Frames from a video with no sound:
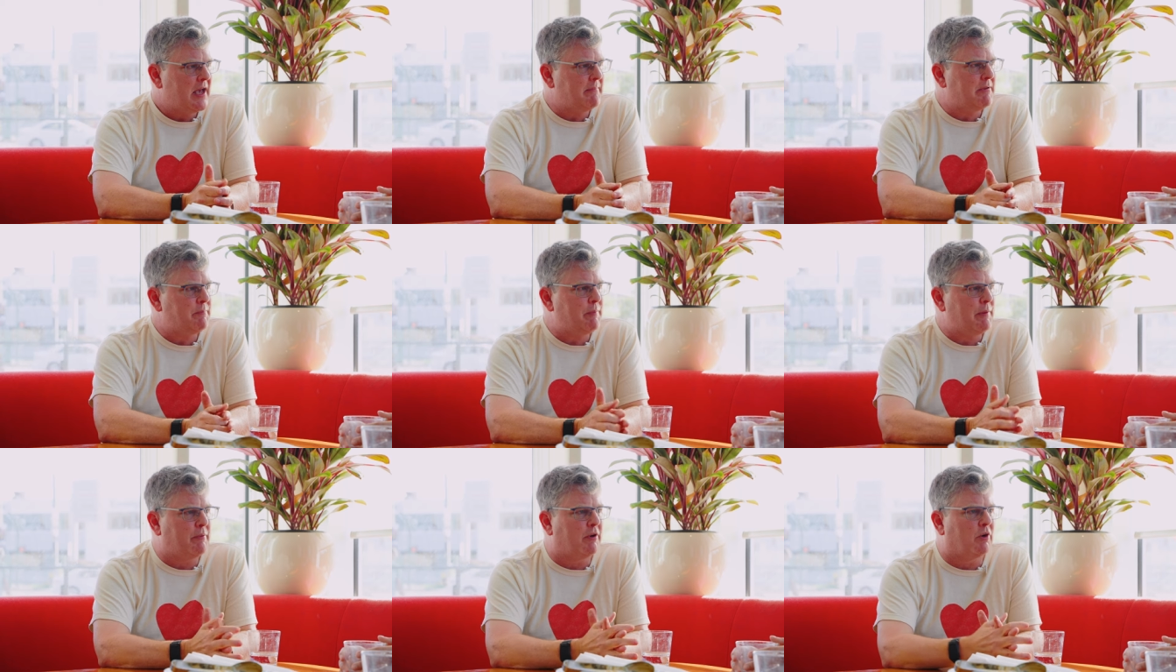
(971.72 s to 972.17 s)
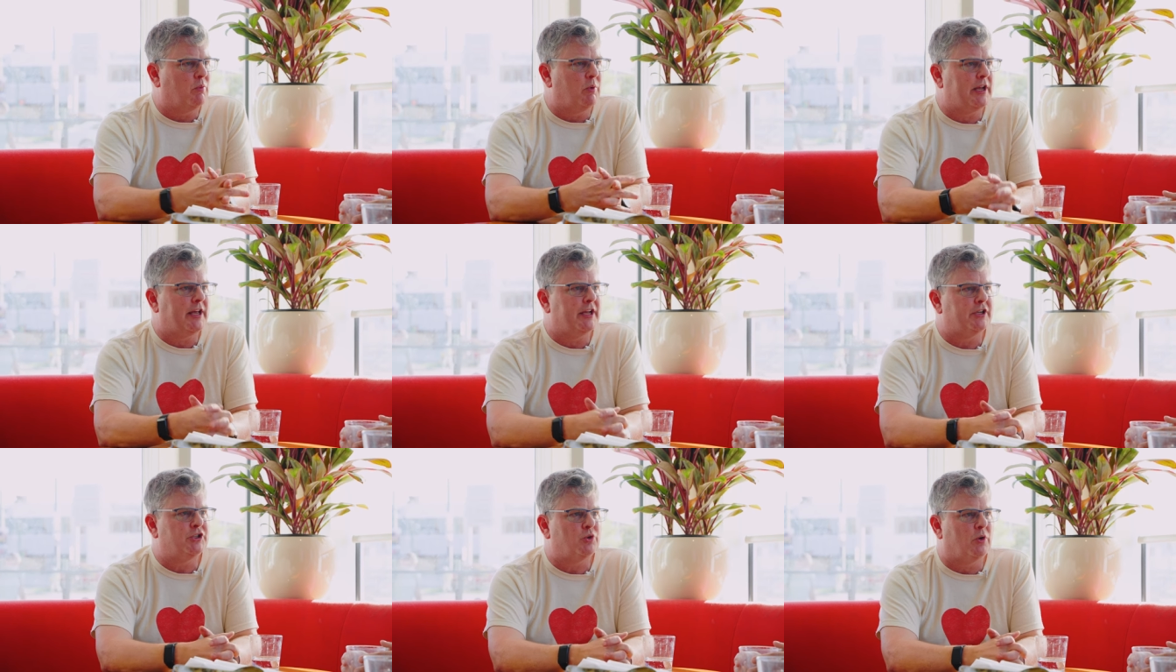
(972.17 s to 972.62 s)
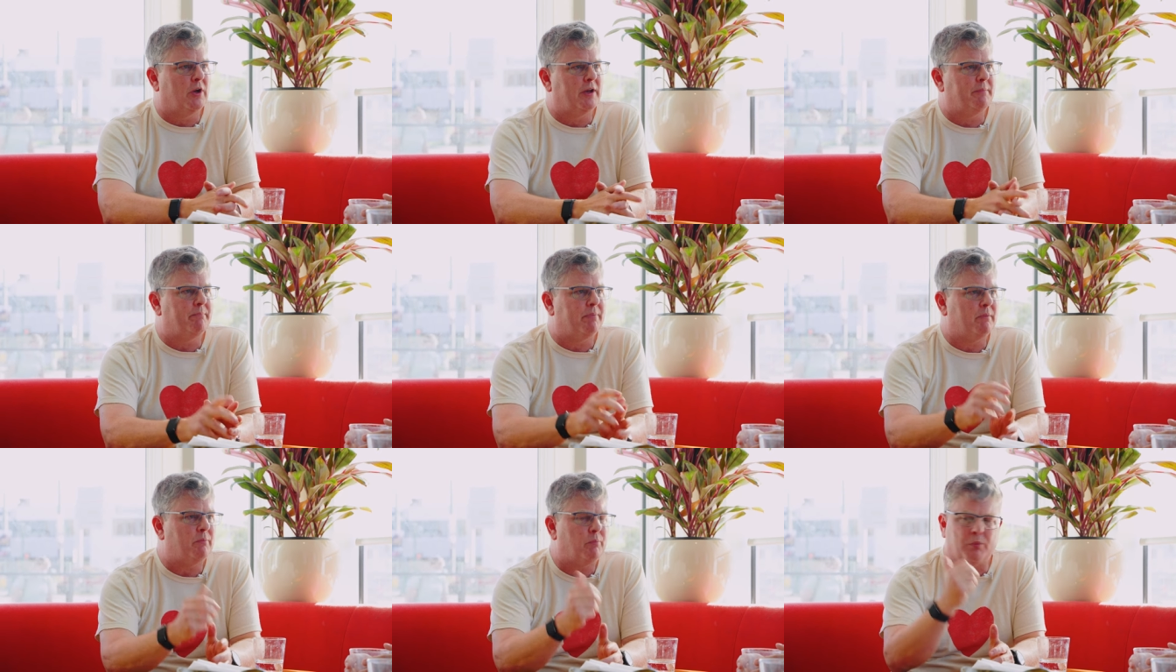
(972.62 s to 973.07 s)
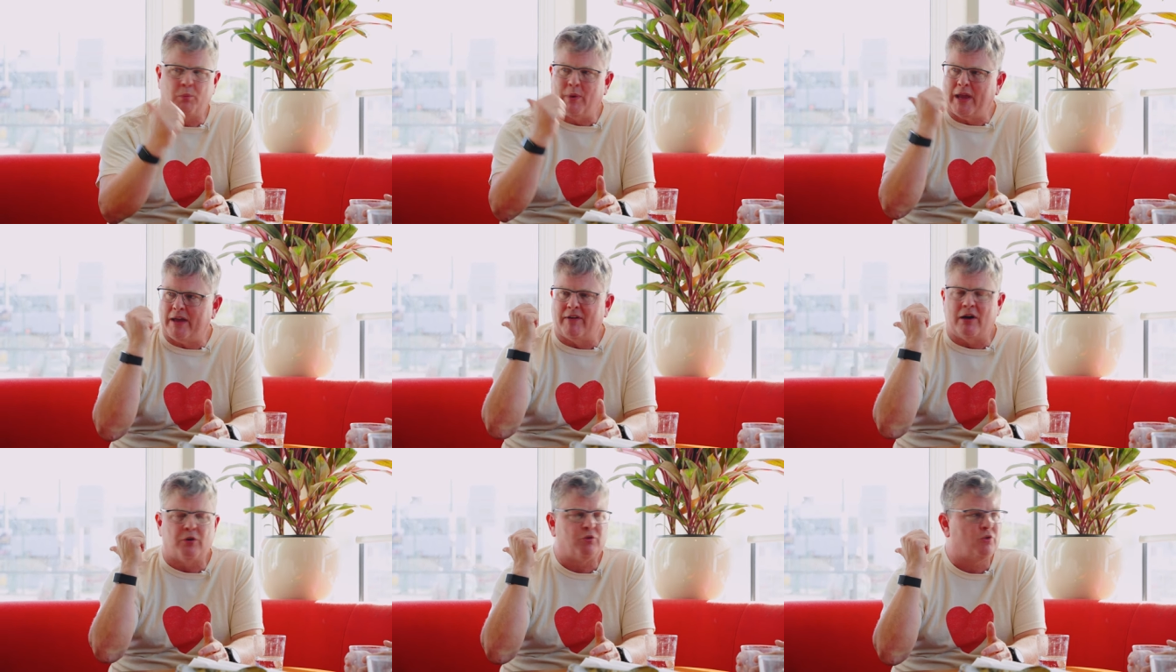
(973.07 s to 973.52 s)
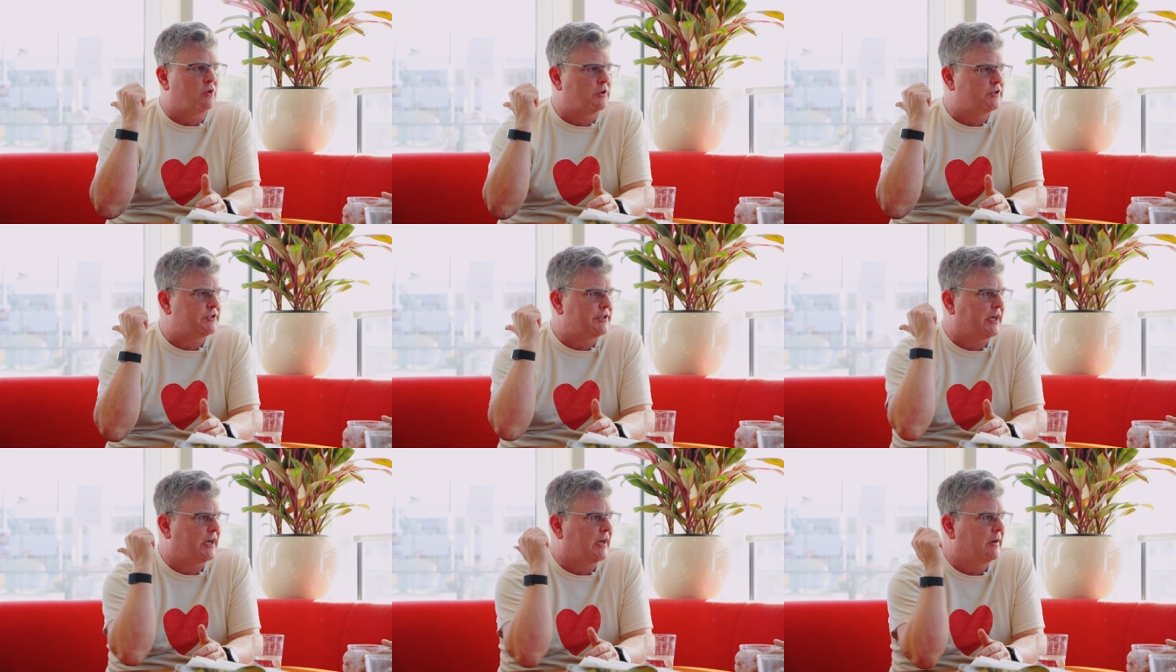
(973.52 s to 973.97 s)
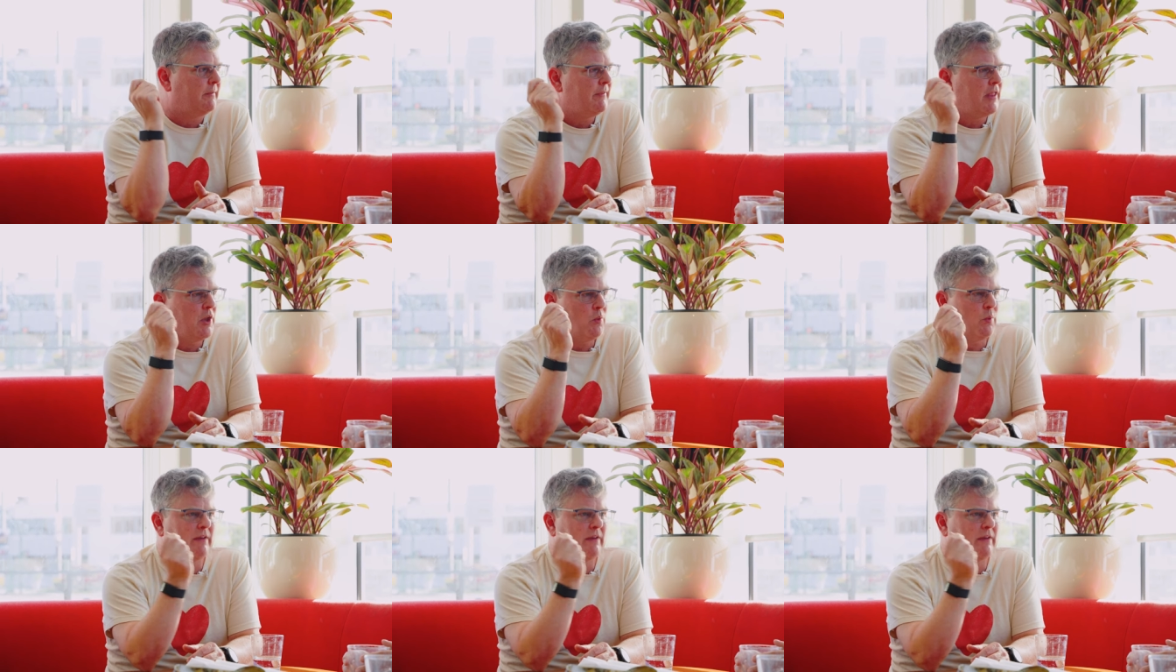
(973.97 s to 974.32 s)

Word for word: Yeah. I mean, people are really enjoying. We have outdoors here.